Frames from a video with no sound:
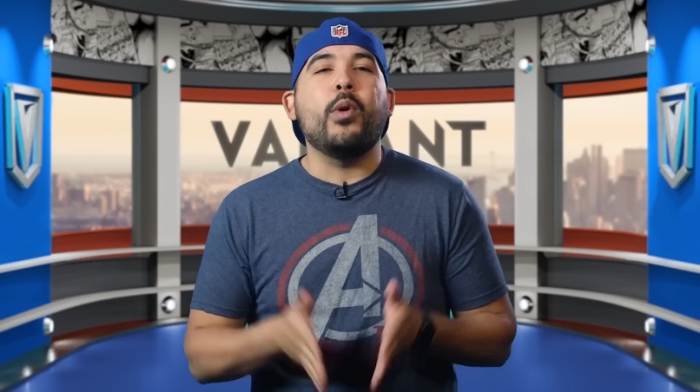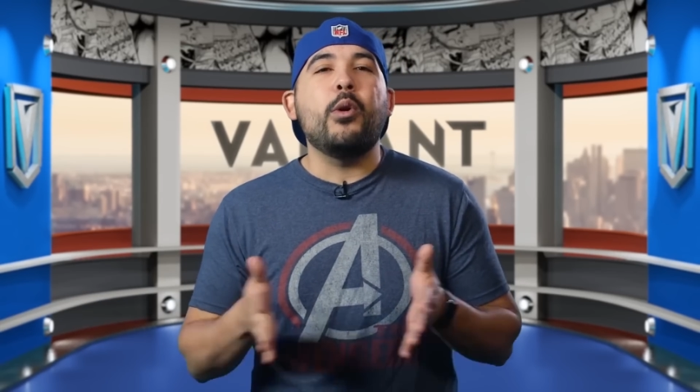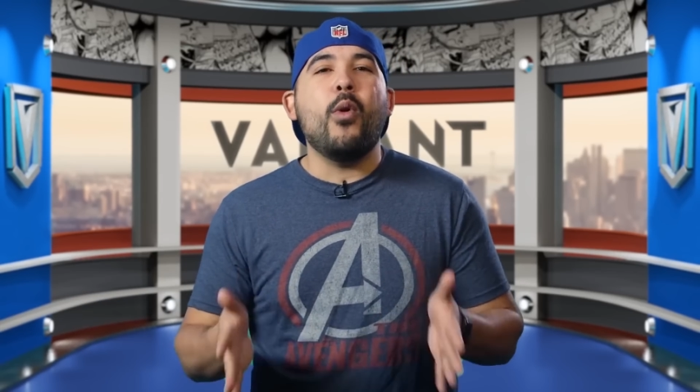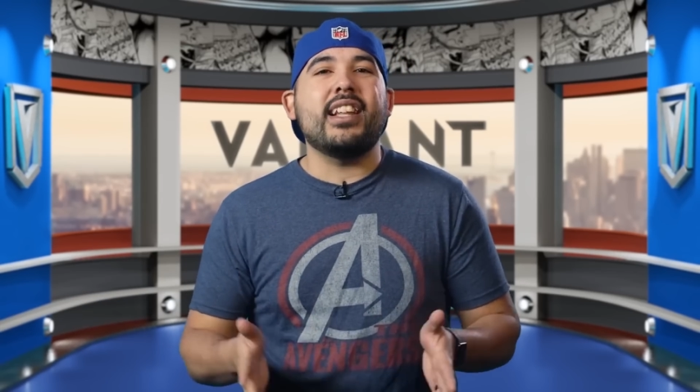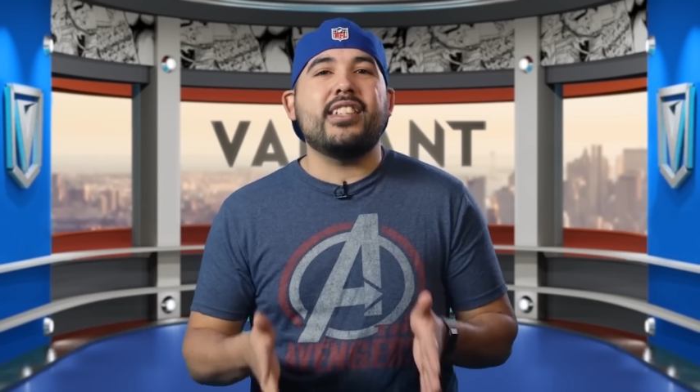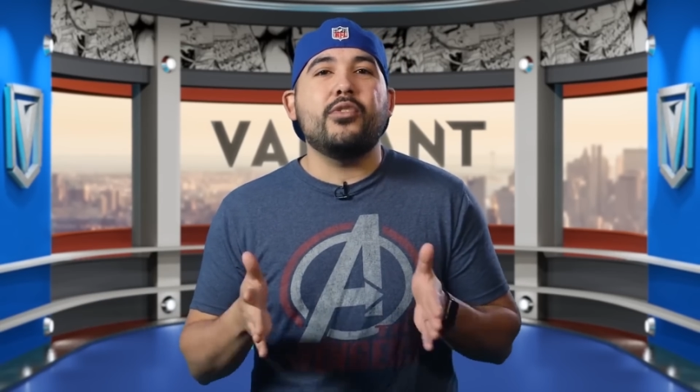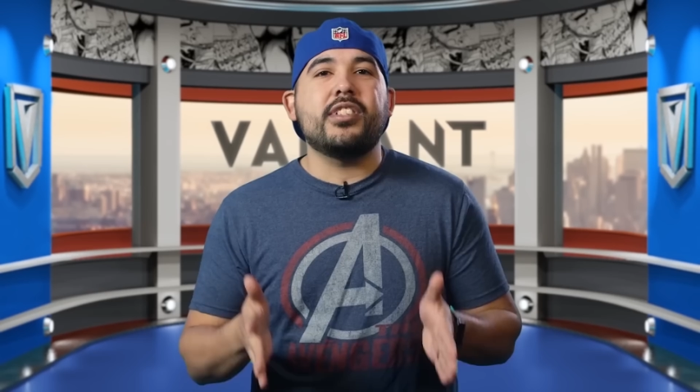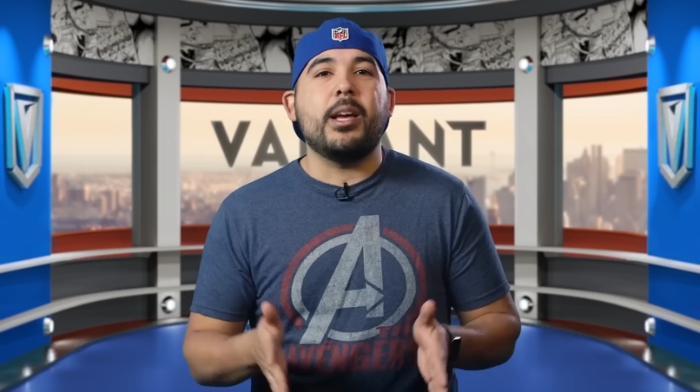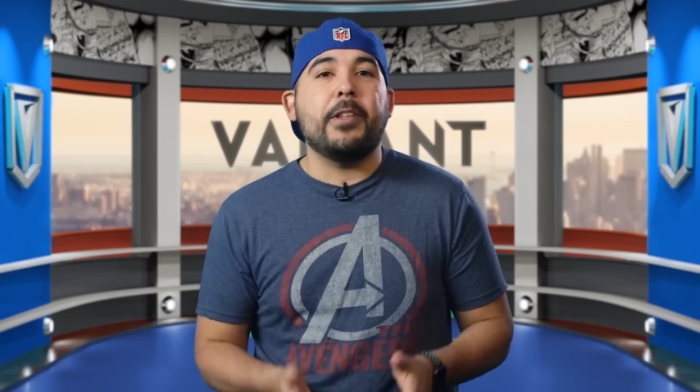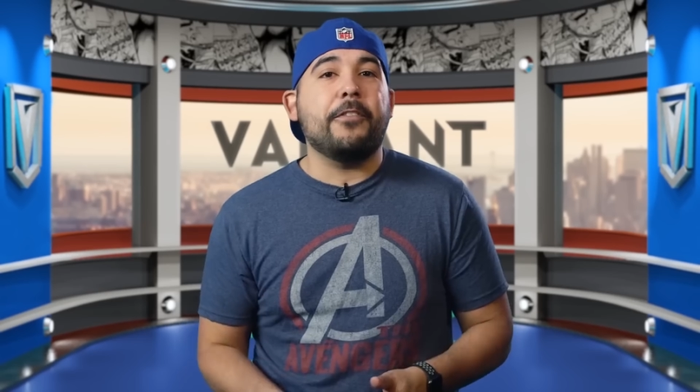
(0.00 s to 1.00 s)
we wanted to do
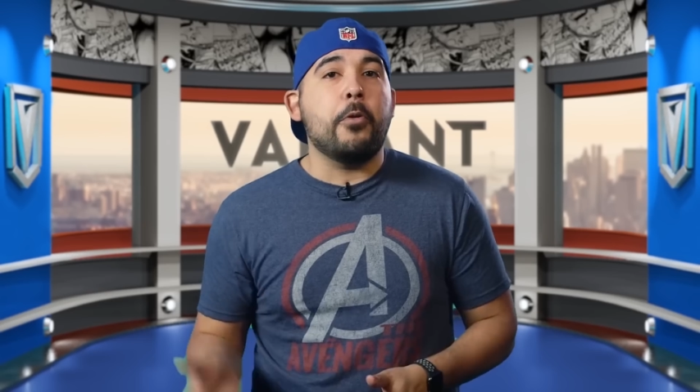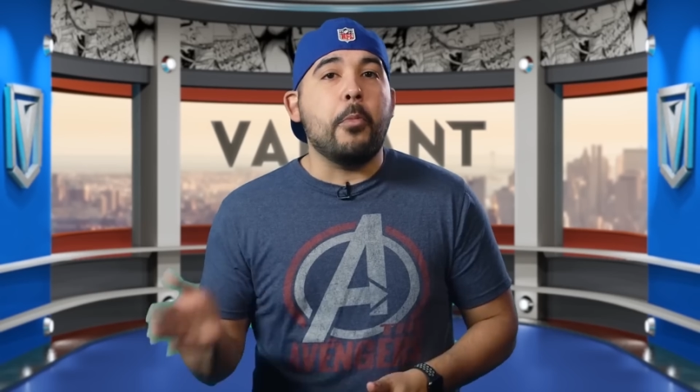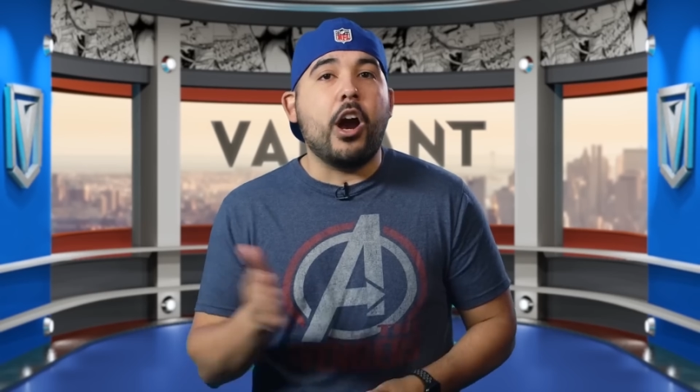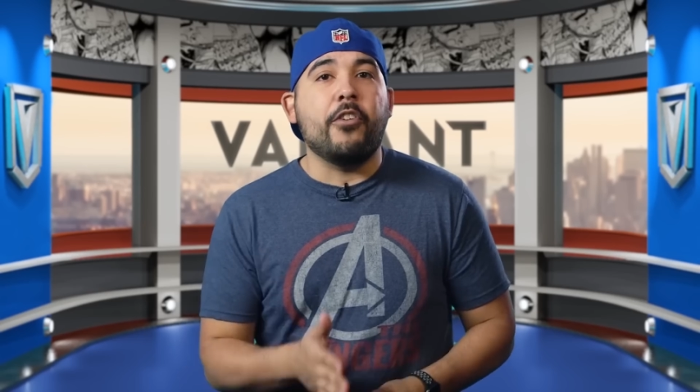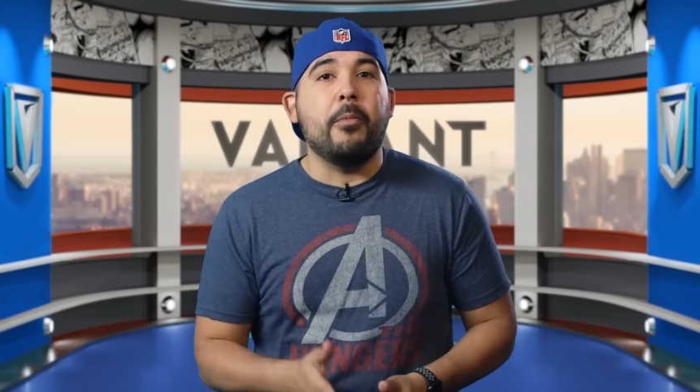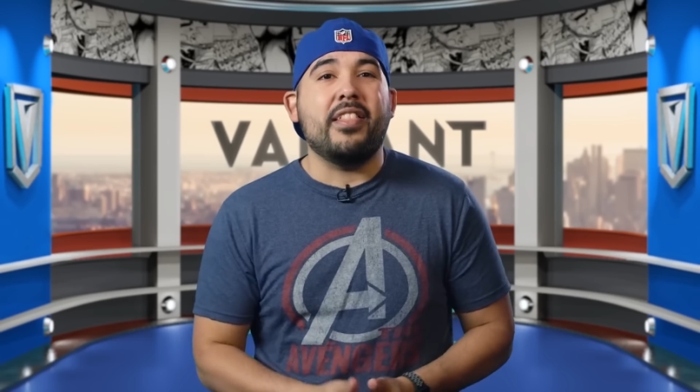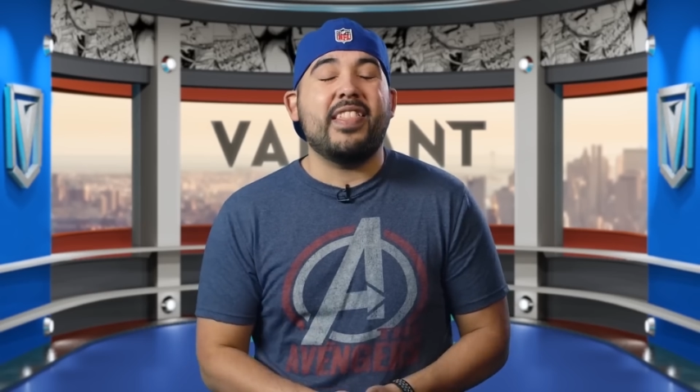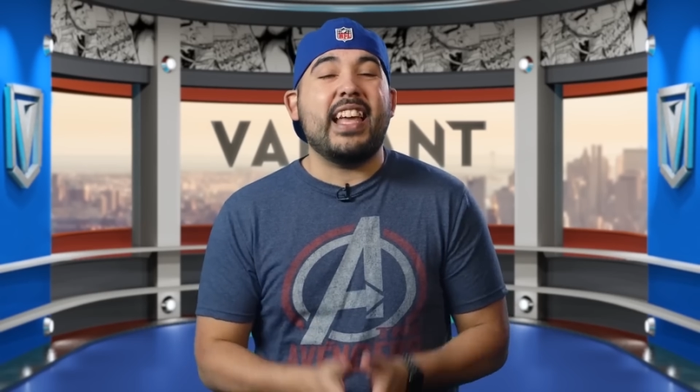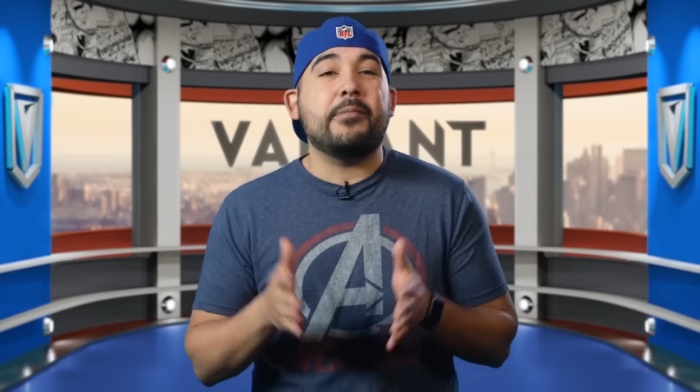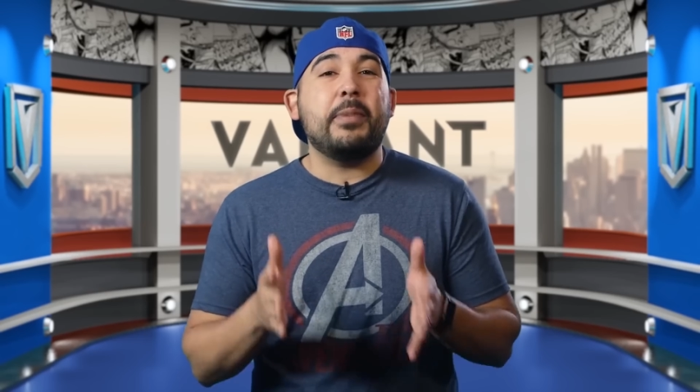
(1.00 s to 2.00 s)
something for Marvel
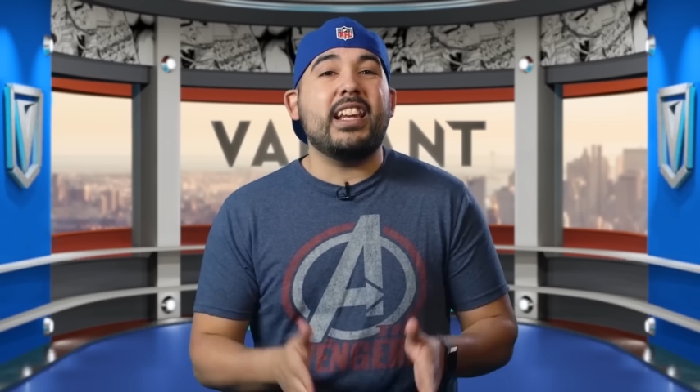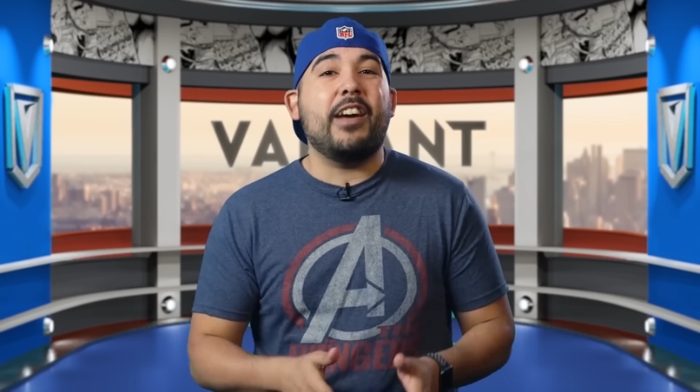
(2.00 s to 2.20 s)
Month that's big